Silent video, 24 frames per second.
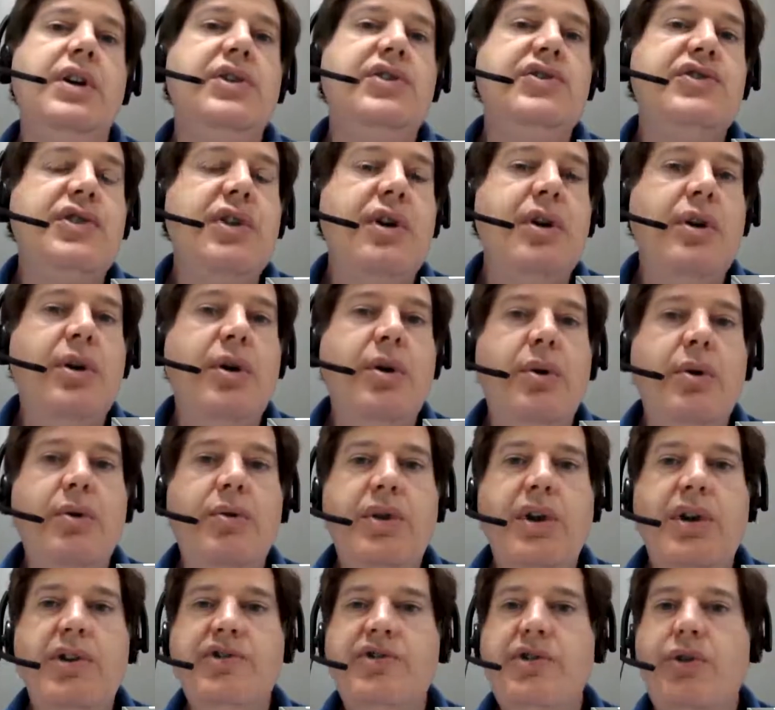So
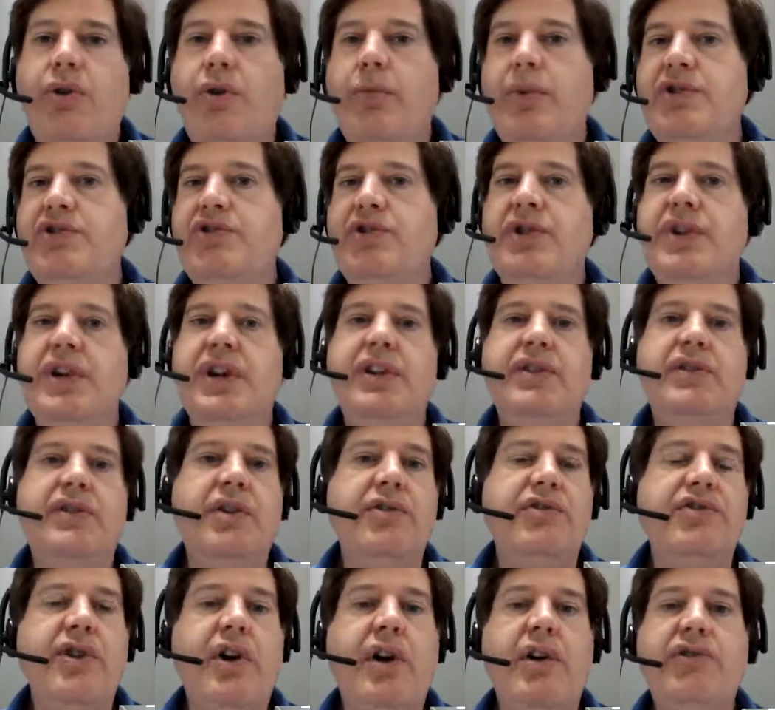there's a whole bunch of things.
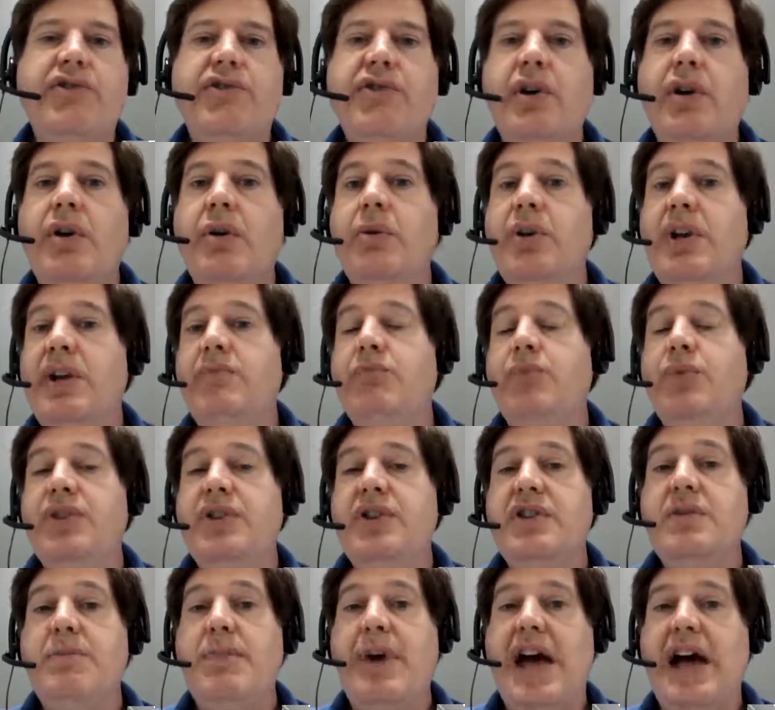There's also, even
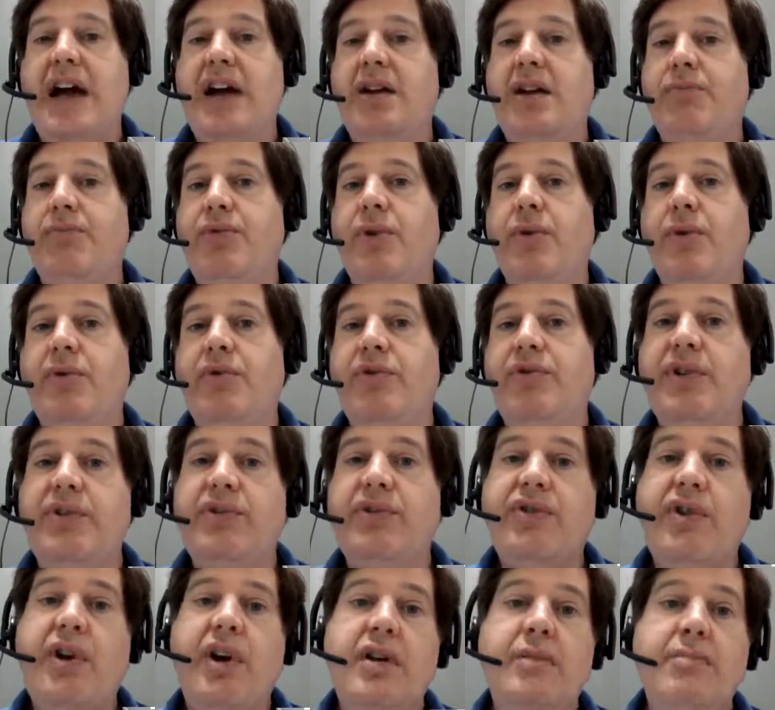within the packet brokers,
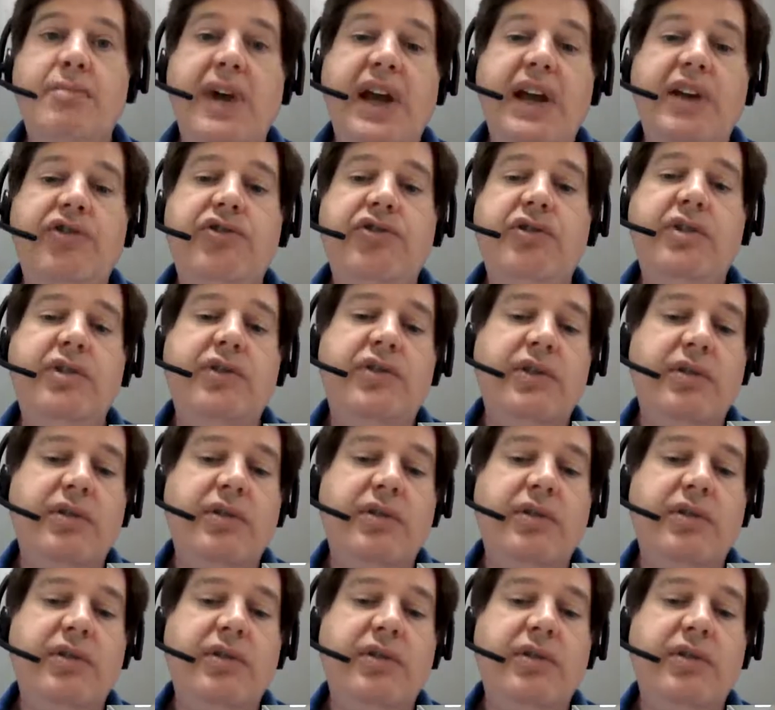there's automation.